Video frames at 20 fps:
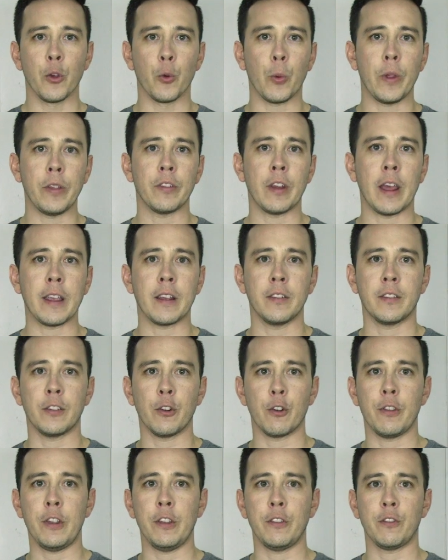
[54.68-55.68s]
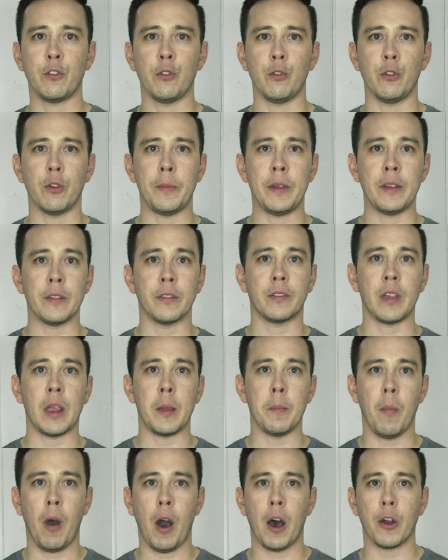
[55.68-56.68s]
The reason I consider these two to be the
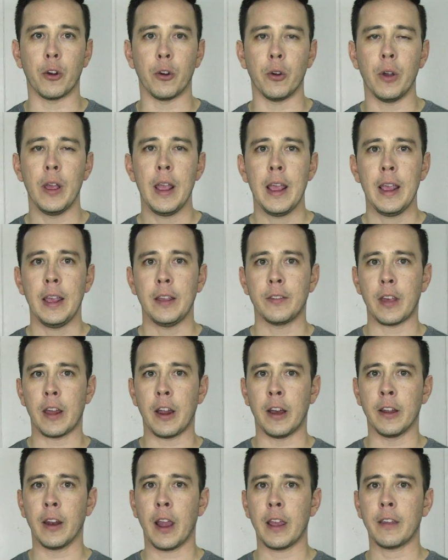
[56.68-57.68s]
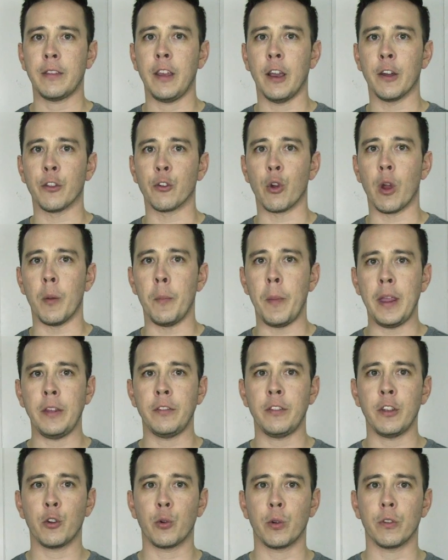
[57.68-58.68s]
same model is that unlike the other
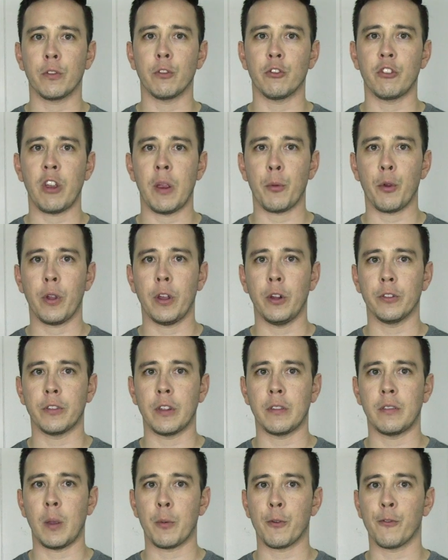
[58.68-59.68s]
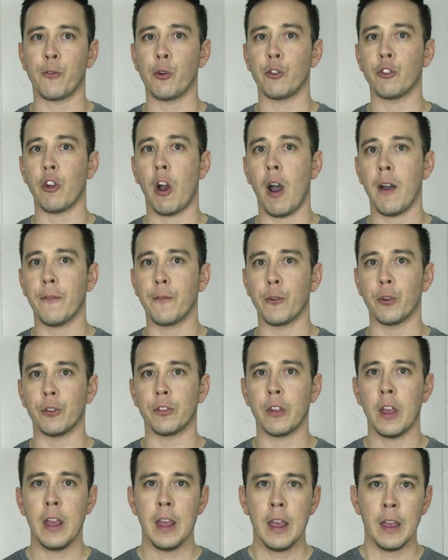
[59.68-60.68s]
amazing crystal chamber hilts that Saber Forge
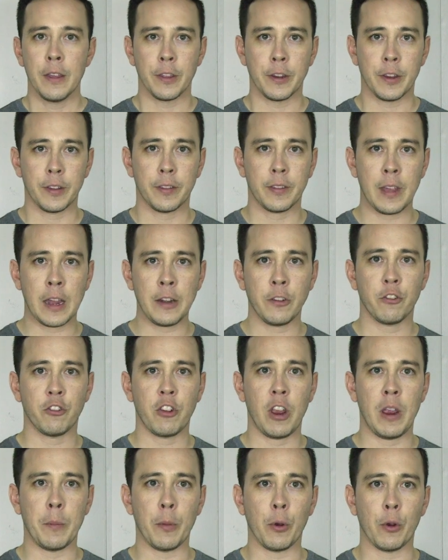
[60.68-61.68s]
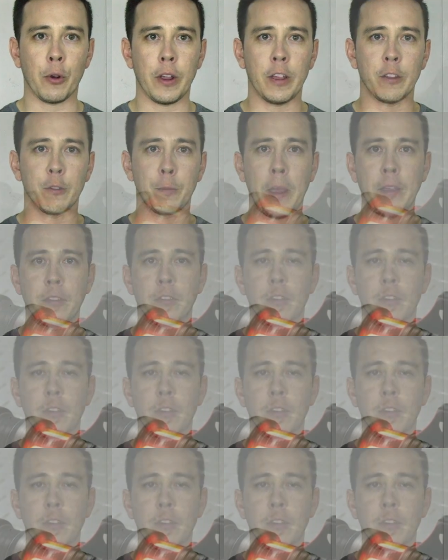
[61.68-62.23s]
offers, the Descent's chamber is